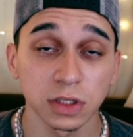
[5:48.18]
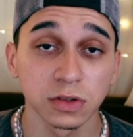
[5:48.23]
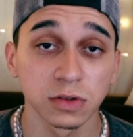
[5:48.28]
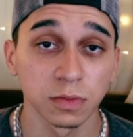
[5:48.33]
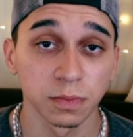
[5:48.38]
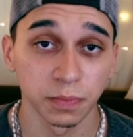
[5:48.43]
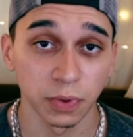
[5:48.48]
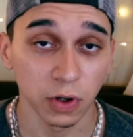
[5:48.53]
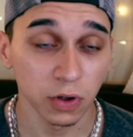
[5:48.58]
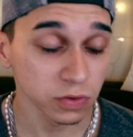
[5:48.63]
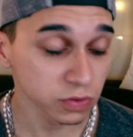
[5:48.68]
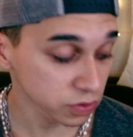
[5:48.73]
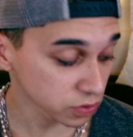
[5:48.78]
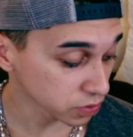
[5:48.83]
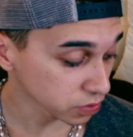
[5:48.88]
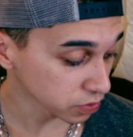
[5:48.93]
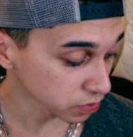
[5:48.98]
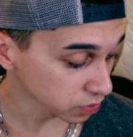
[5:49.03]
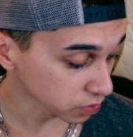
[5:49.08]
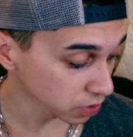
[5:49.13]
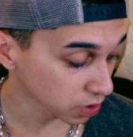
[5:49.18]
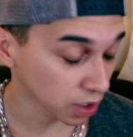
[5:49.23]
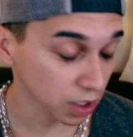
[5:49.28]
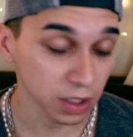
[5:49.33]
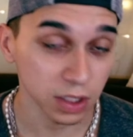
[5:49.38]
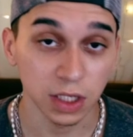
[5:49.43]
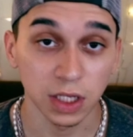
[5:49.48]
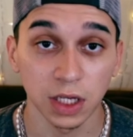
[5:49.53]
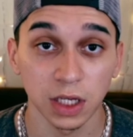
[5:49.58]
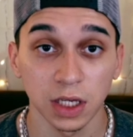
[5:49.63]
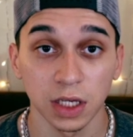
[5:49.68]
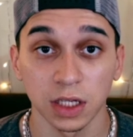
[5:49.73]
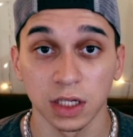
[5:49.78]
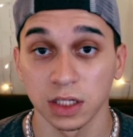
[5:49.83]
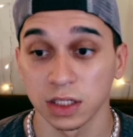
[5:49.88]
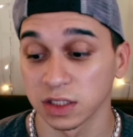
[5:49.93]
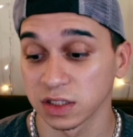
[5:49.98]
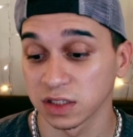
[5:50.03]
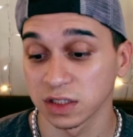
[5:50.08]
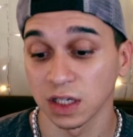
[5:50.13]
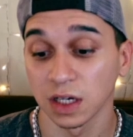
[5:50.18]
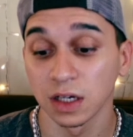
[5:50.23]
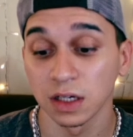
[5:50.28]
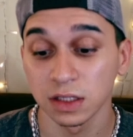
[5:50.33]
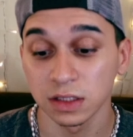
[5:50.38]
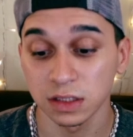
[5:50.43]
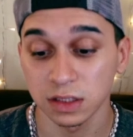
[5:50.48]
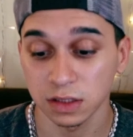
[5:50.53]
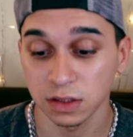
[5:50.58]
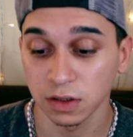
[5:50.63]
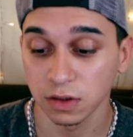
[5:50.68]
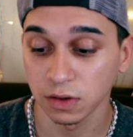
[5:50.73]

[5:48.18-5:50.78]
it's supposed to not get sunk